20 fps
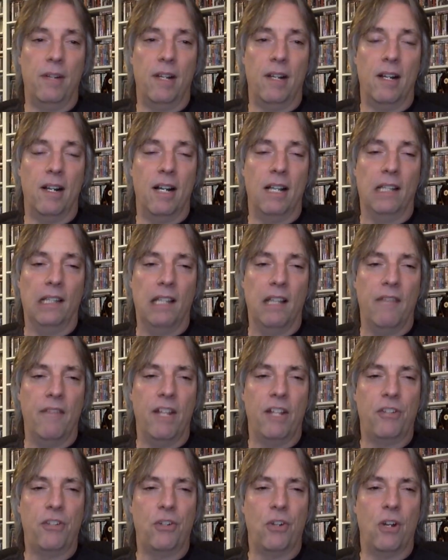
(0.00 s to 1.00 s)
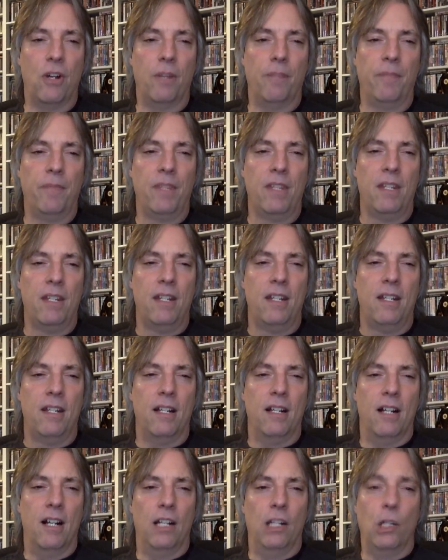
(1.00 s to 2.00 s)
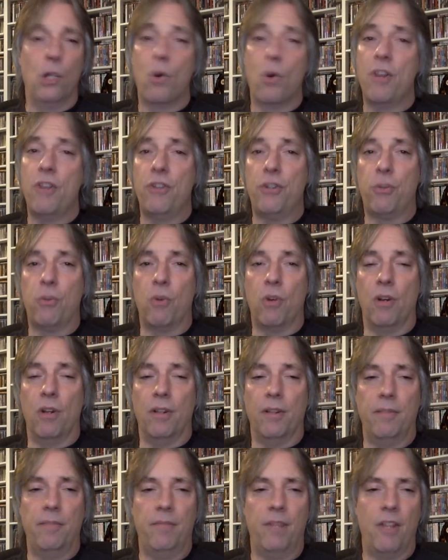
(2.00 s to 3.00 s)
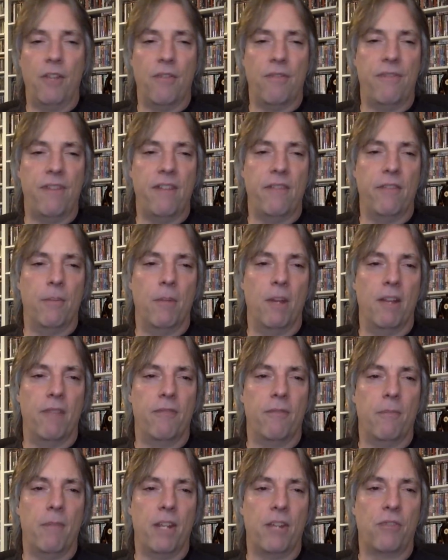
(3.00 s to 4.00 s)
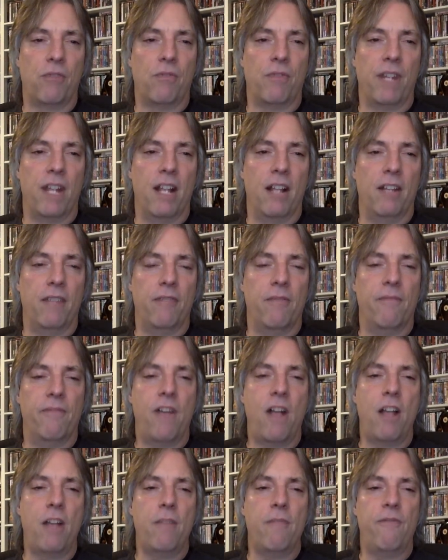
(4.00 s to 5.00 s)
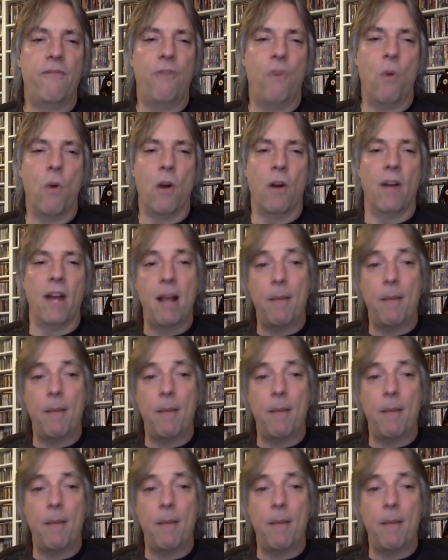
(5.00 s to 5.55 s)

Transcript: Uh, I love that song. Uh, Lord of this World, another favorite of mine from Master Reality, from Volume 4.